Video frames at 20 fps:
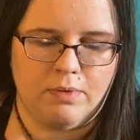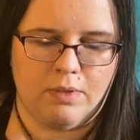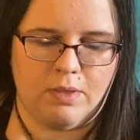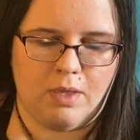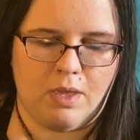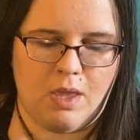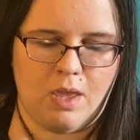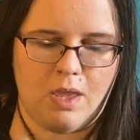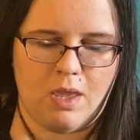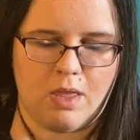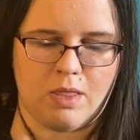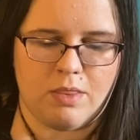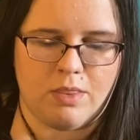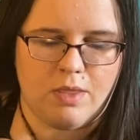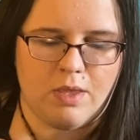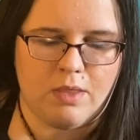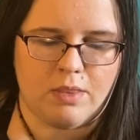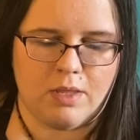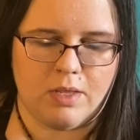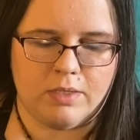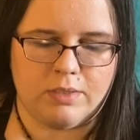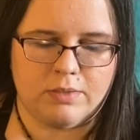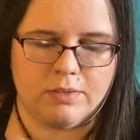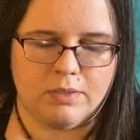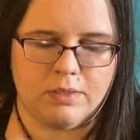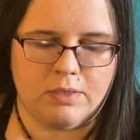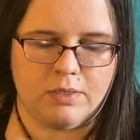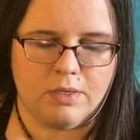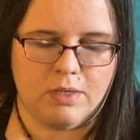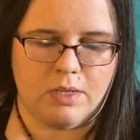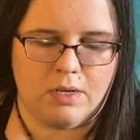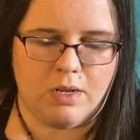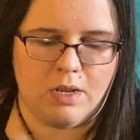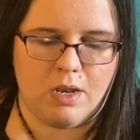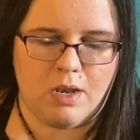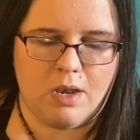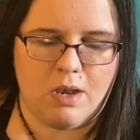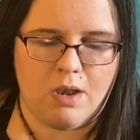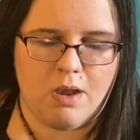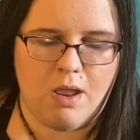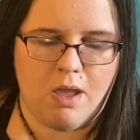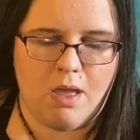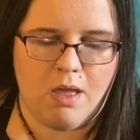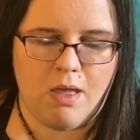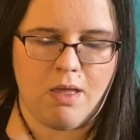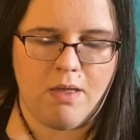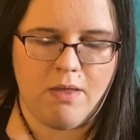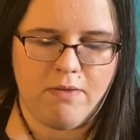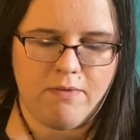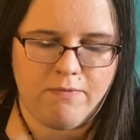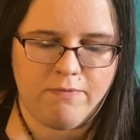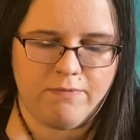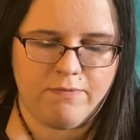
Okay, I think that's good enough.